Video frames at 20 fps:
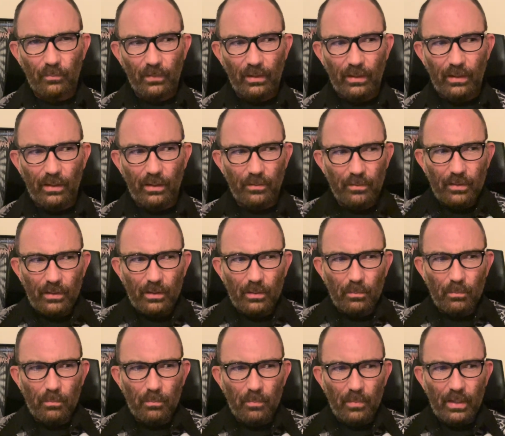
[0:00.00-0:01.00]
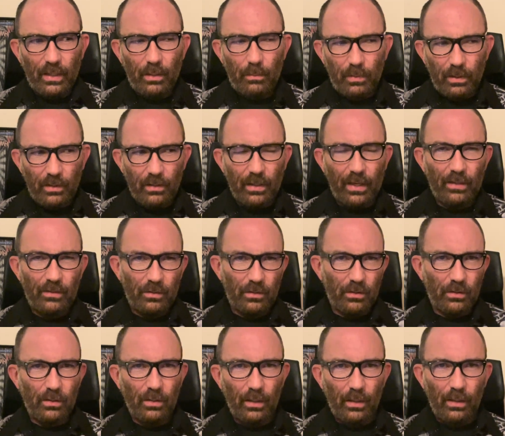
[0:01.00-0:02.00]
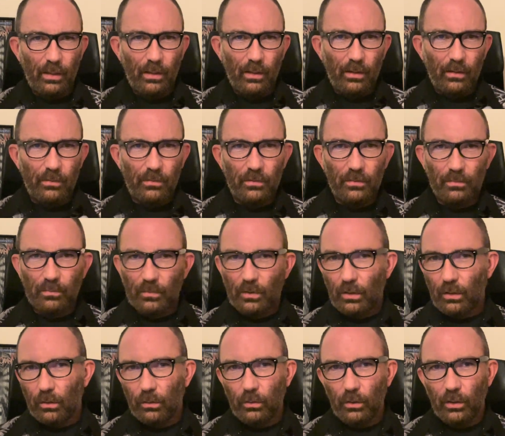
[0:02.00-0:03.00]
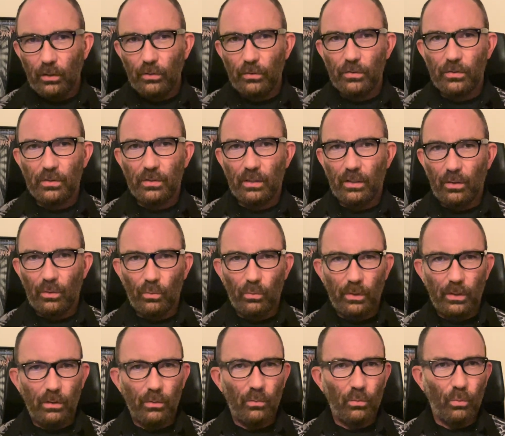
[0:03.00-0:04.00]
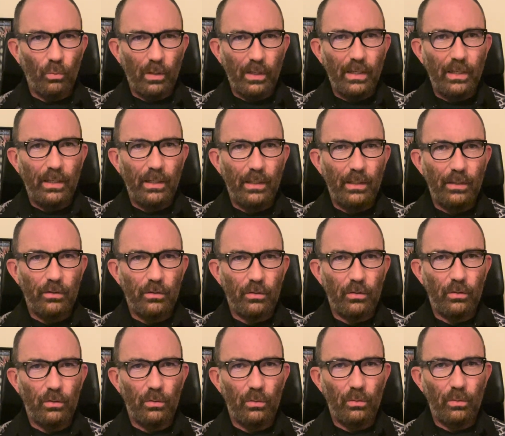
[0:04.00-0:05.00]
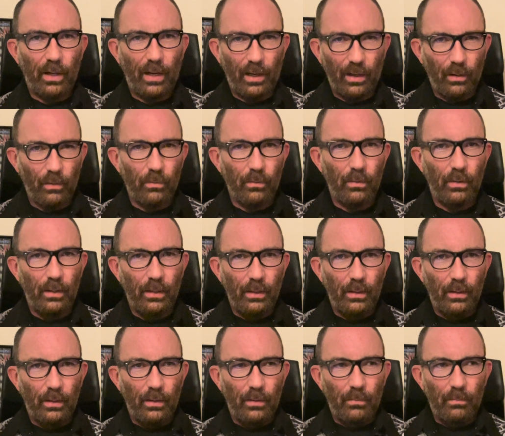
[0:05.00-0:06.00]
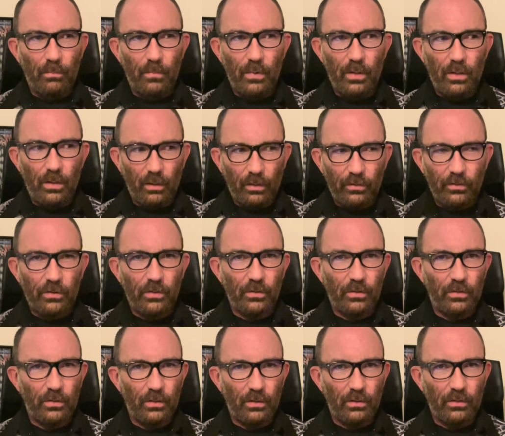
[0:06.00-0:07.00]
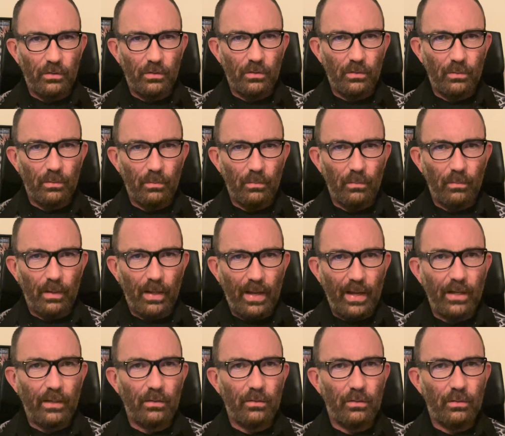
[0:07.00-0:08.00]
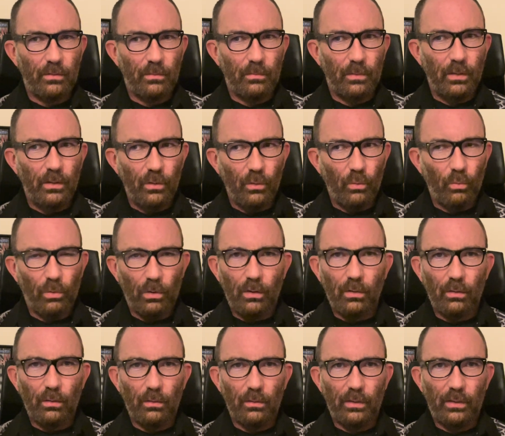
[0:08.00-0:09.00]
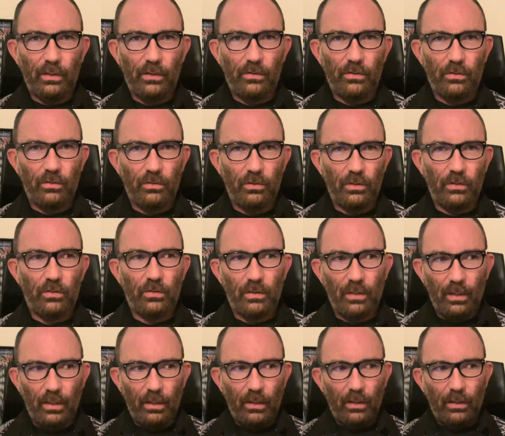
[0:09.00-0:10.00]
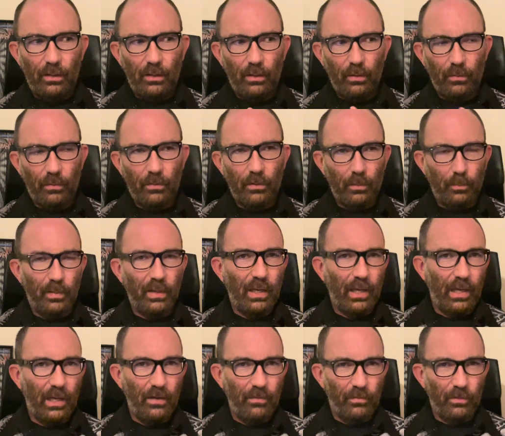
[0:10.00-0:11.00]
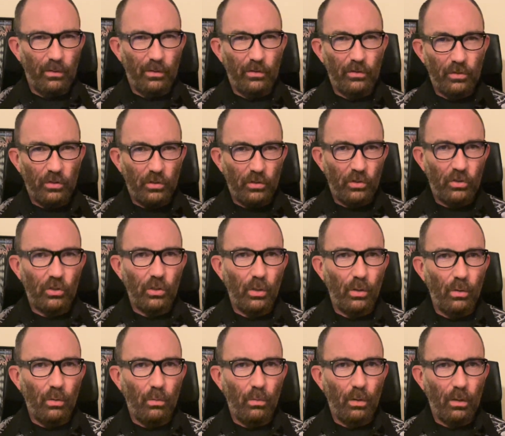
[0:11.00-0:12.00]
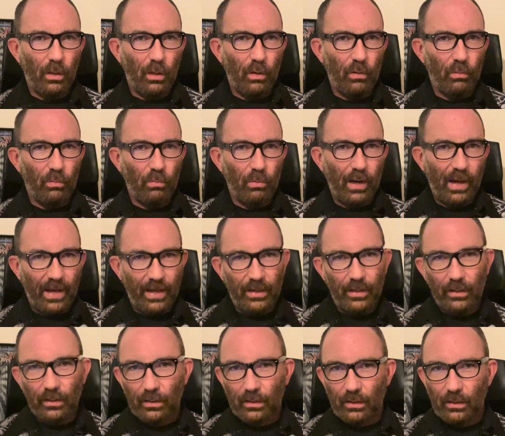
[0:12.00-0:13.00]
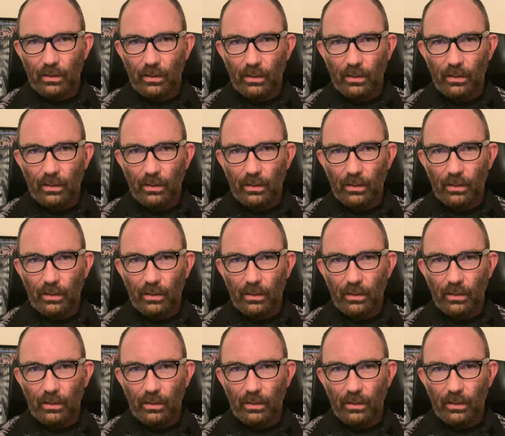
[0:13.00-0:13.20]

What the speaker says: And I think maybe that's close in a weird way to how narcissists act in the world. It's just, their behavior is so erratic.